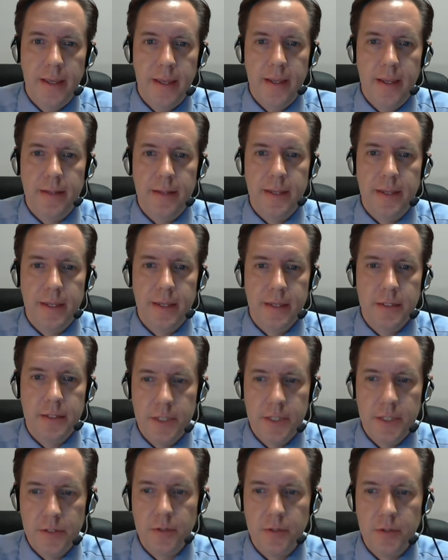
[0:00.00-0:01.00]
and they
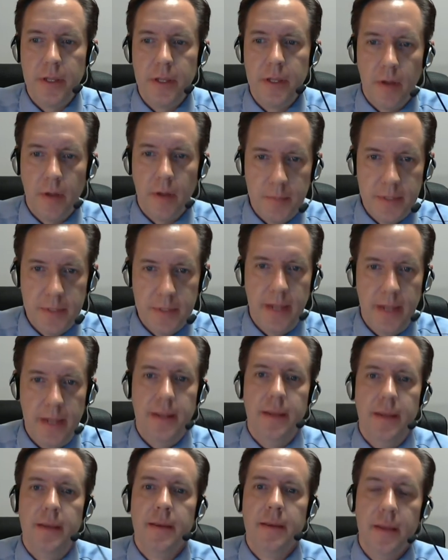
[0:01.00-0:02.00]
continually are
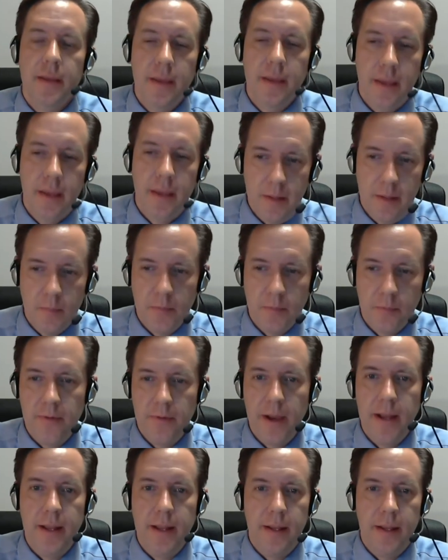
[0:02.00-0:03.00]
updating and
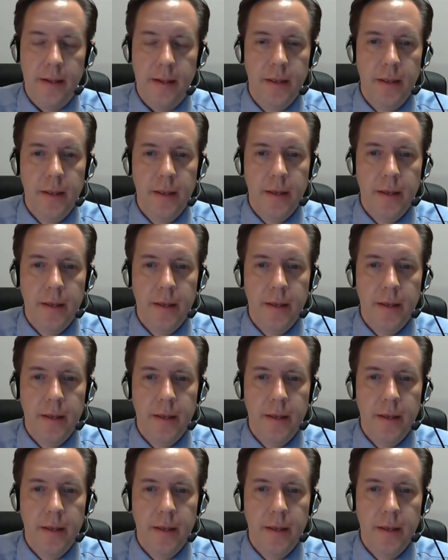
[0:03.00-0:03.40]
providing.